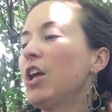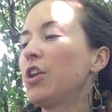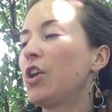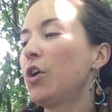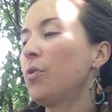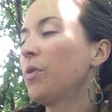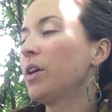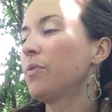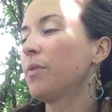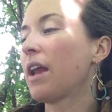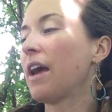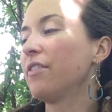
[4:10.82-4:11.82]
No wind
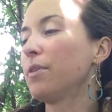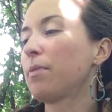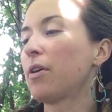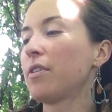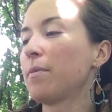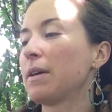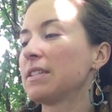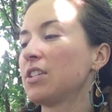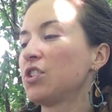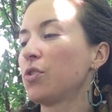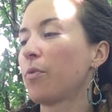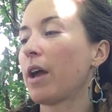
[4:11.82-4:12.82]
would ever blow the
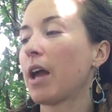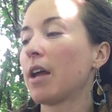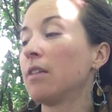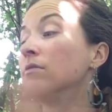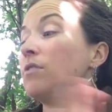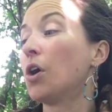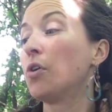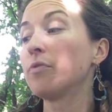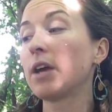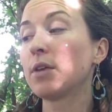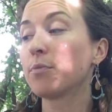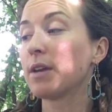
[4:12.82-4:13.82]
message away. No
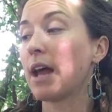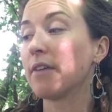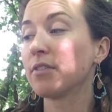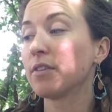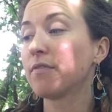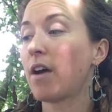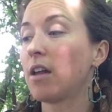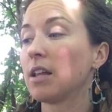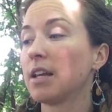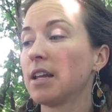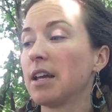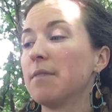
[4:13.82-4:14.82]
rain would ever fall
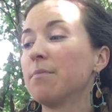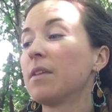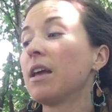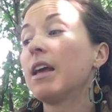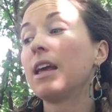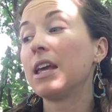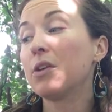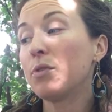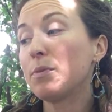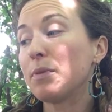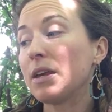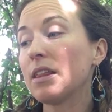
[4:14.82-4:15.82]
on it. It
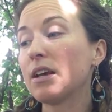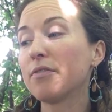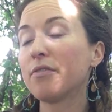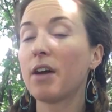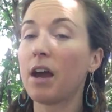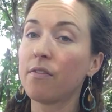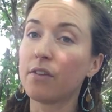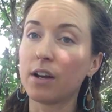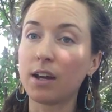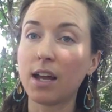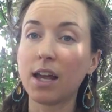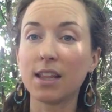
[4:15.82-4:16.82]
would be there
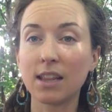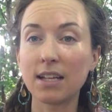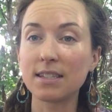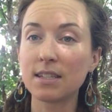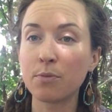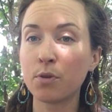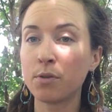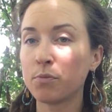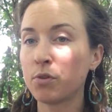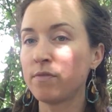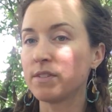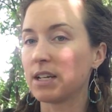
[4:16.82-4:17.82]
forever unless someone
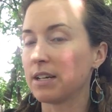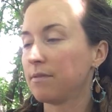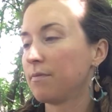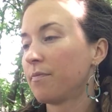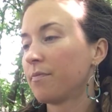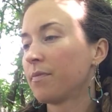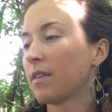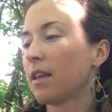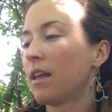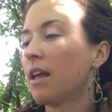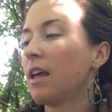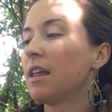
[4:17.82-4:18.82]
moved it.
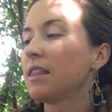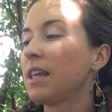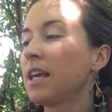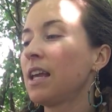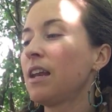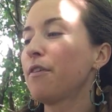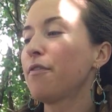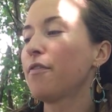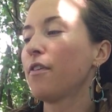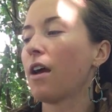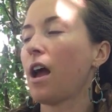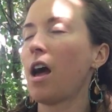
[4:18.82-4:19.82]
Thinking of
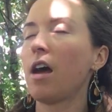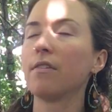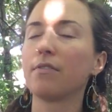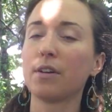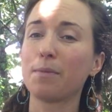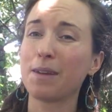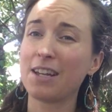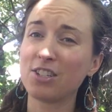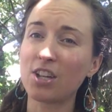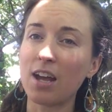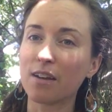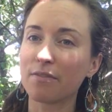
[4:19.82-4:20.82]
forever made
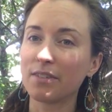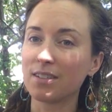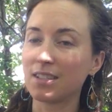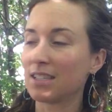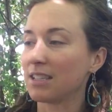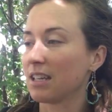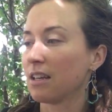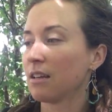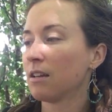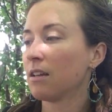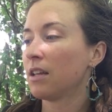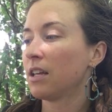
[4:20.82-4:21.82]
Jack feel dizzy.
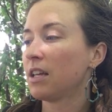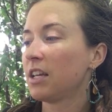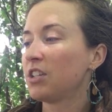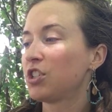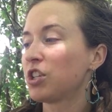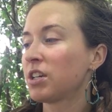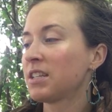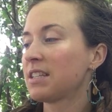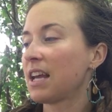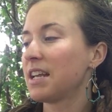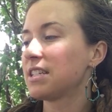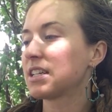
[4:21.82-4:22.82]
He shook his
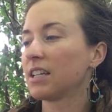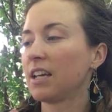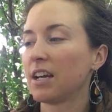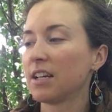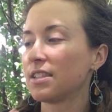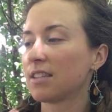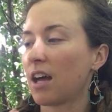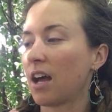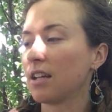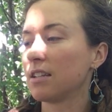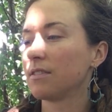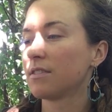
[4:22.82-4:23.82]
head to clear his
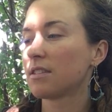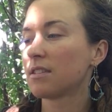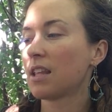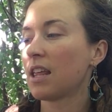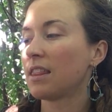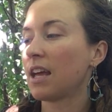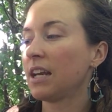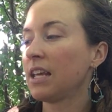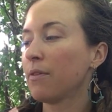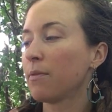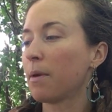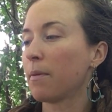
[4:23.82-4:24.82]
thoughts. Then
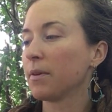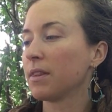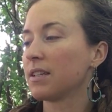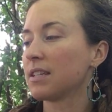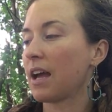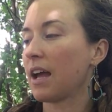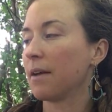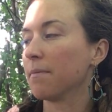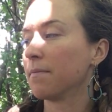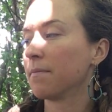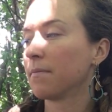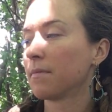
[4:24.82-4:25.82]
he remembered the time.